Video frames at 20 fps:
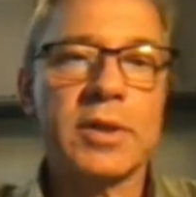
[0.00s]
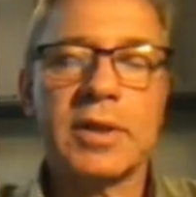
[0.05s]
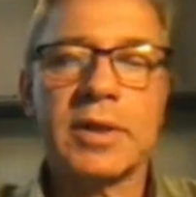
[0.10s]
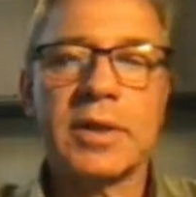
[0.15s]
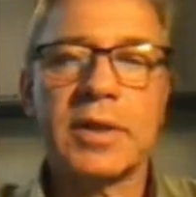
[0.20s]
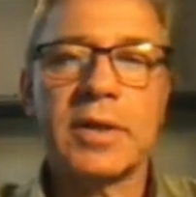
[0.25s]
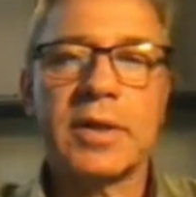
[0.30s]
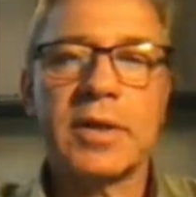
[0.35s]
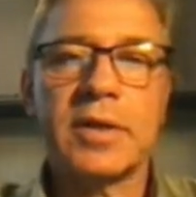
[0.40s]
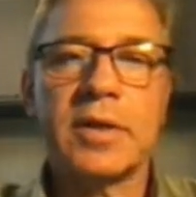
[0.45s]

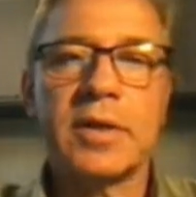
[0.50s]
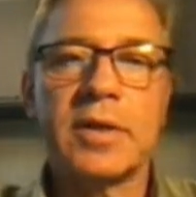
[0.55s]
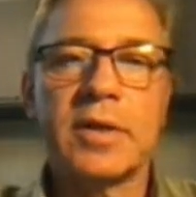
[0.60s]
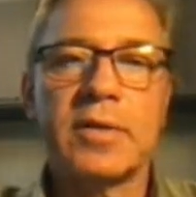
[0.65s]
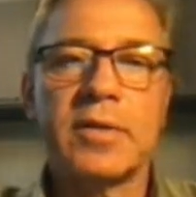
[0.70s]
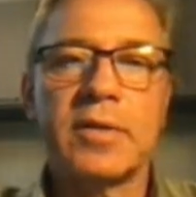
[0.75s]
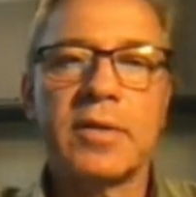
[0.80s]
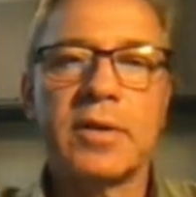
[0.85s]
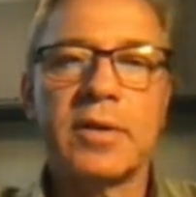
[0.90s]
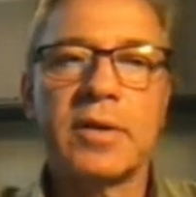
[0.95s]
The
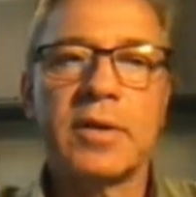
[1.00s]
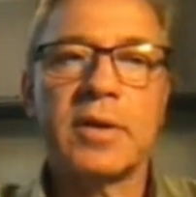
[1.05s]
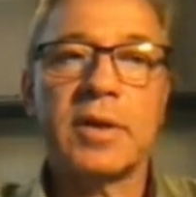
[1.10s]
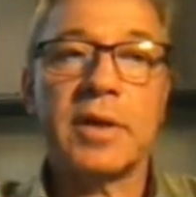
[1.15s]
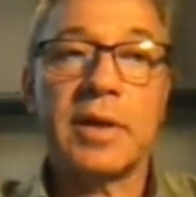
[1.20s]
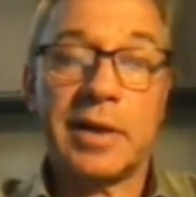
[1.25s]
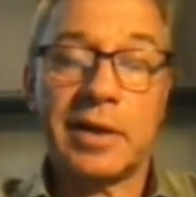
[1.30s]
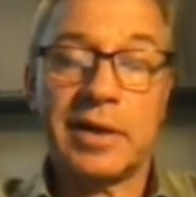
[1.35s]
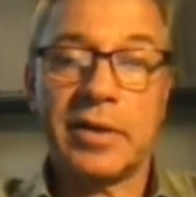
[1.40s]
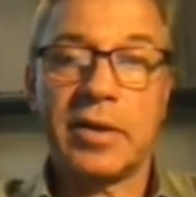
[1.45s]

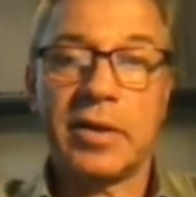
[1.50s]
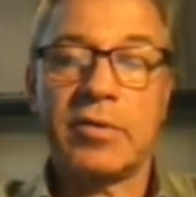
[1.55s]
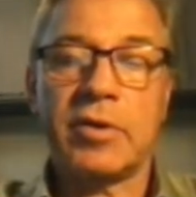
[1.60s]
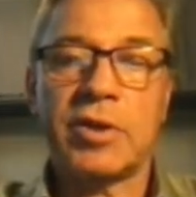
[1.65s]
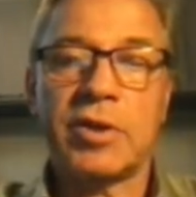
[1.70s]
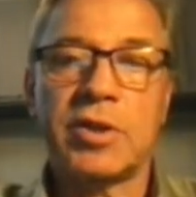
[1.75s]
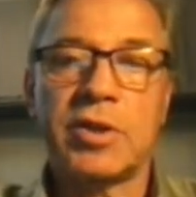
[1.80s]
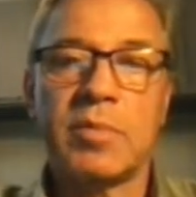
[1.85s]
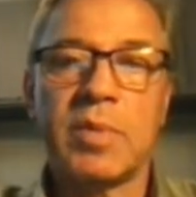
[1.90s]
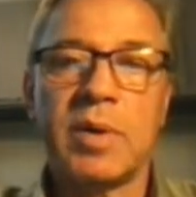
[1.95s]

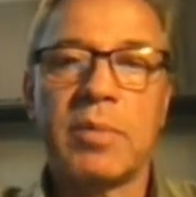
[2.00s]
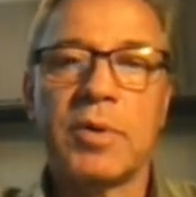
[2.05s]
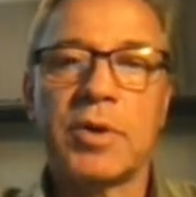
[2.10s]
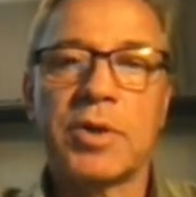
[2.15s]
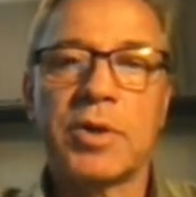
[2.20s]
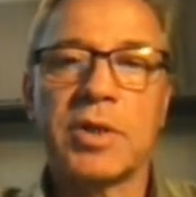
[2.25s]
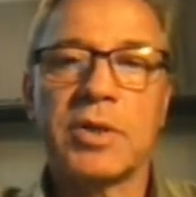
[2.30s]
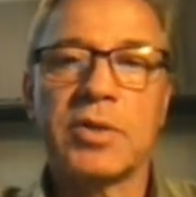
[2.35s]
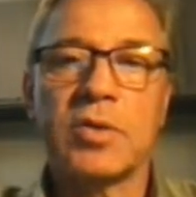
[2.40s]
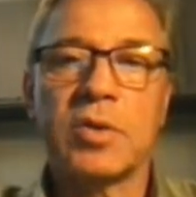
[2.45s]
original
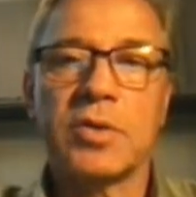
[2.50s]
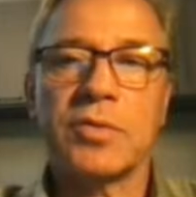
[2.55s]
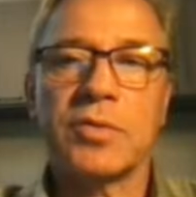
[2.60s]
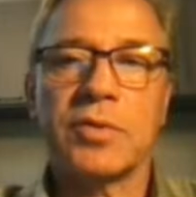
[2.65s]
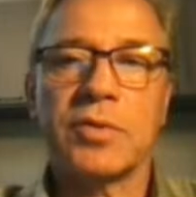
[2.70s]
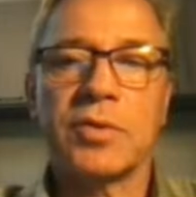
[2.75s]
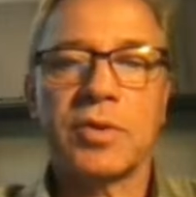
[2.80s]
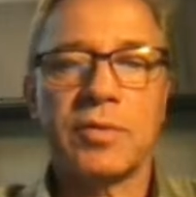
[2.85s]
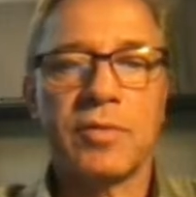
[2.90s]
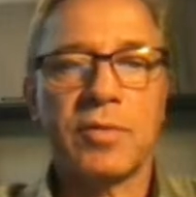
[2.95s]
publisher is
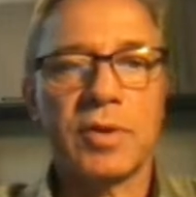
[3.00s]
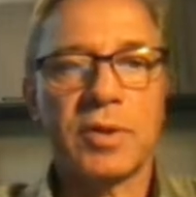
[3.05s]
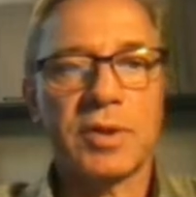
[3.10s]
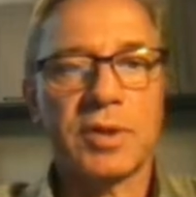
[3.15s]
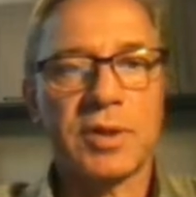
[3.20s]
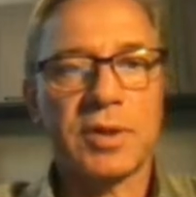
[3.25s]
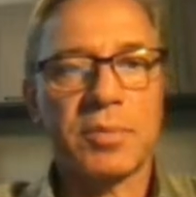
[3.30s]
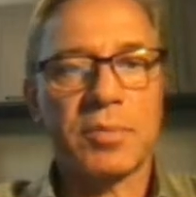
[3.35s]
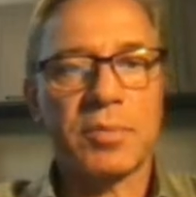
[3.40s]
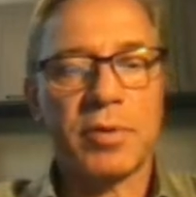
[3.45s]
Oxford
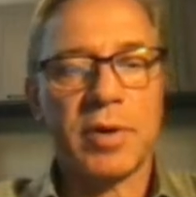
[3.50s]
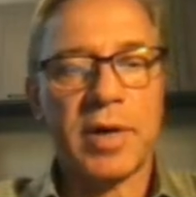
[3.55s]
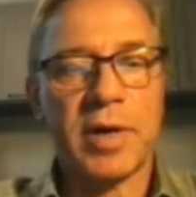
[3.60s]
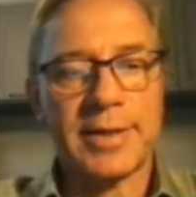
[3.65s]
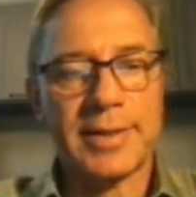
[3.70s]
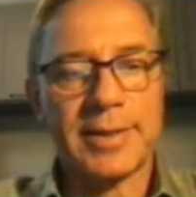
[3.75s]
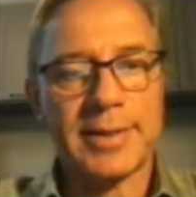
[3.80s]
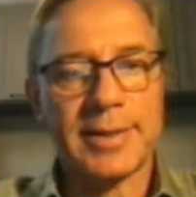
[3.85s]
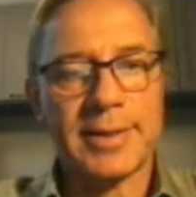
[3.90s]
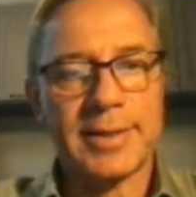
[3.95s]
University
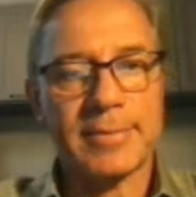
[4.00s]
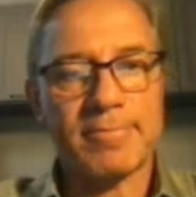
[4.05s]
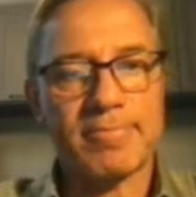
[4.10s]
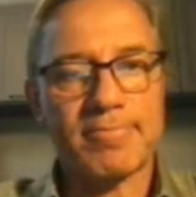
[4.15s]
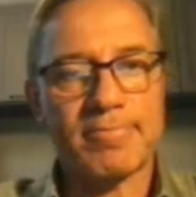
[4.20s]
Press.